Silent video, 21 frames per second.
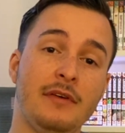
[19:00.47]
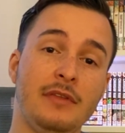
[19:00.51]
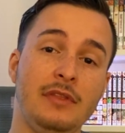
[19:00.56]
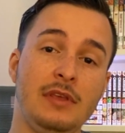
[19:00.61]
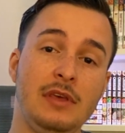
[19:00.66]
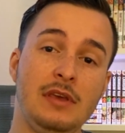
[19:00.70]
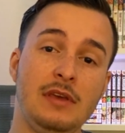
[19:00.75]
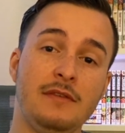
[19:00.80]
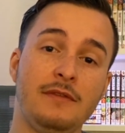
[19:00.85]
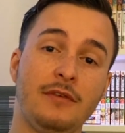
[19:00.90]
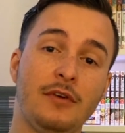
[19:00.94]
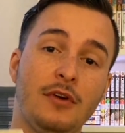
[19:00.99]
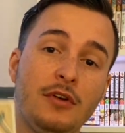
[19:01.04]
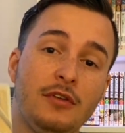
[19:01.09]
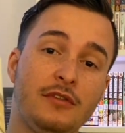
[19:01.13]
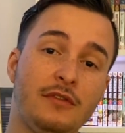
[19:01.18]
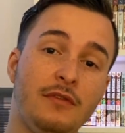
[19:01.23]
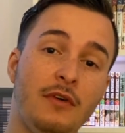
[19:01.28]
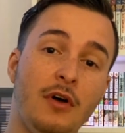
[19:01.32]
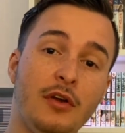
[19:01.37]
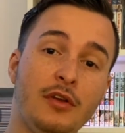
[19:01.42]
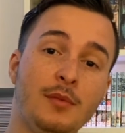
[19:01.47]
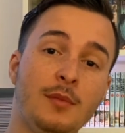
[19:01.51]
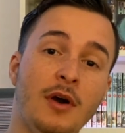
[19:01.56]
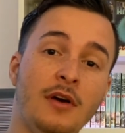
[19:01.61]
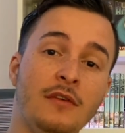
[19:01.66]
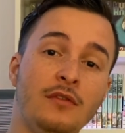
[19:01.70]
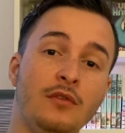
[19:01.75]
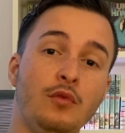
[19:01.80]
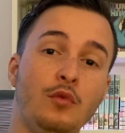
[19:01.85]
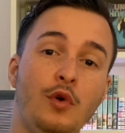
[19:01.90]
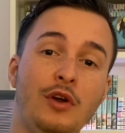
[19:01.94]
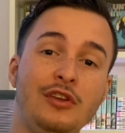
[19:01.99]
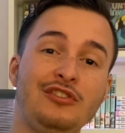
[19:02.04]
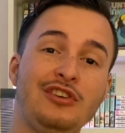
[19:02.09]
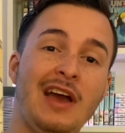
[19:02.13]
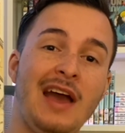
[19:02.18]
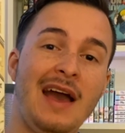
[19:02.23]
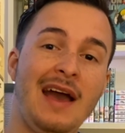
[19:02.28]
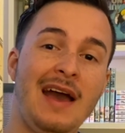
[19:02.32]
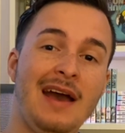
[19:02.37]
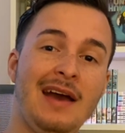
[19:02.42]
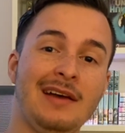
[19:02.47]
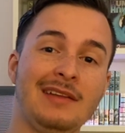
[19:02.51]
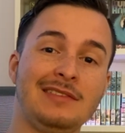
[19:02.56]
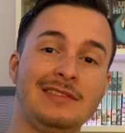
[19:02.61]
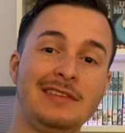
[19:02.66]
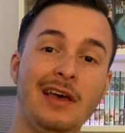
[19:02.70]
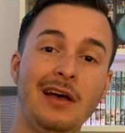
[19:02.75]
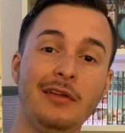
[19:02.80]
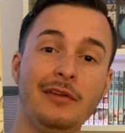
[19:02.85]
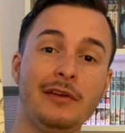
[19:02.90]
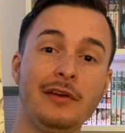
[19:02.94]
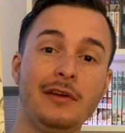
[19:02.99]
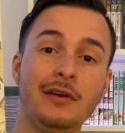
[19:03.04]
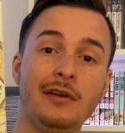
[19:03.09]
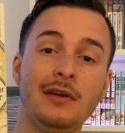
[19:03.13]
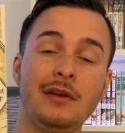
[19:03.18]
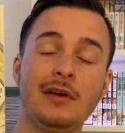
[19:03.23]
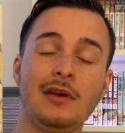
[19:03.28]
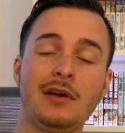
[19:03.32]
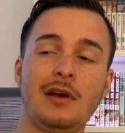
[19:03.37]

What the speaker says: the first volume of Witch Hat Atelier.